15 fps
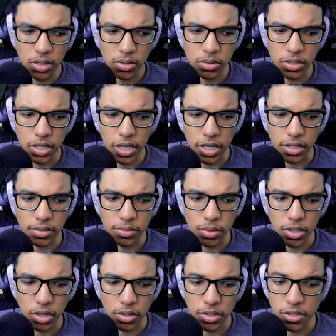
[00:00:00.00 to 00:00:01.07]
Okay.
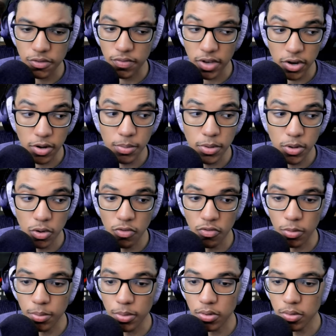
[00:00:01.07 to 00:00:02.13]
Wow, he's very
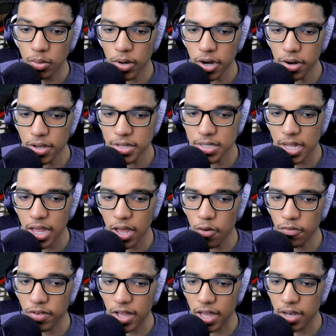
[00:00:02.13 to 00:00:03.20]
maneuverable. Where is the
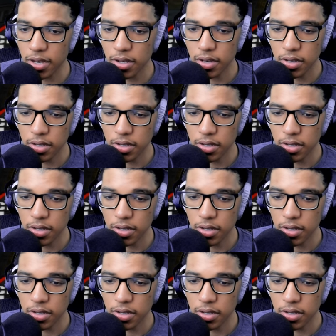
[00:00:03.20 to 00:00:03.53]
health at?